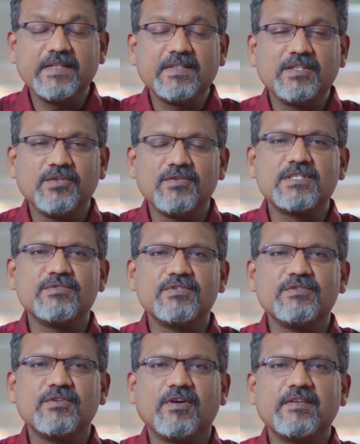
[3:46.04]
even those who
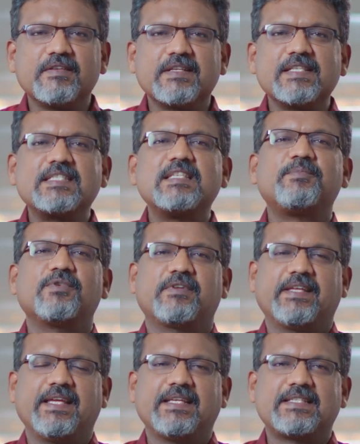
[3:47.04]
do not
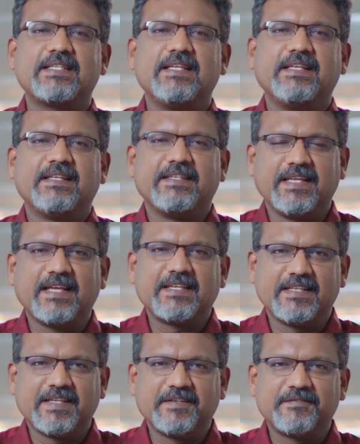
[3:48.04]
reciprocate that
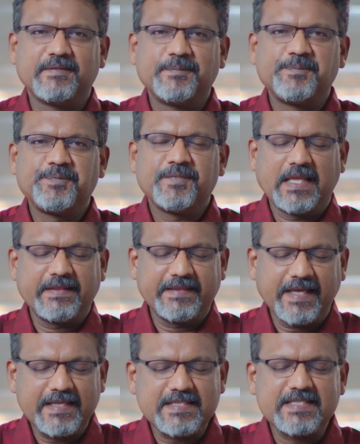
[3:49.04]
love. And
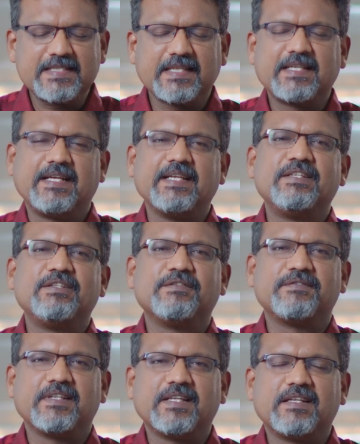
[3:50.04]
that's the kind
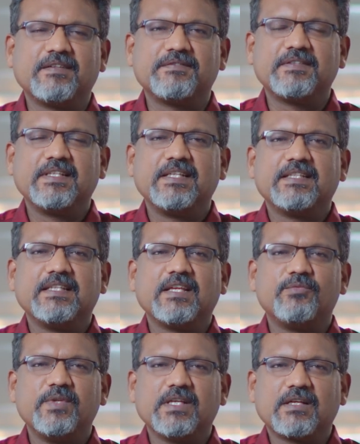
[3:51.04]
of love
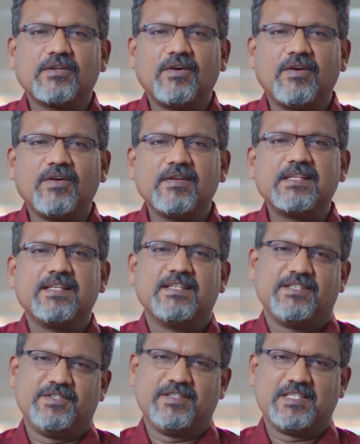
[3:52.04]
that we are called
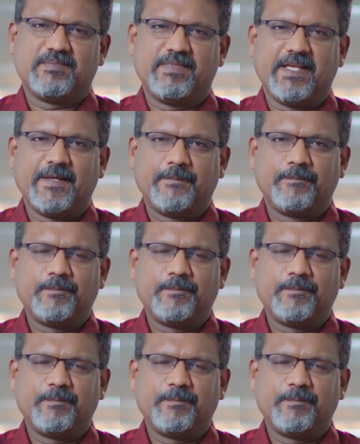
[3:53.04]
to display.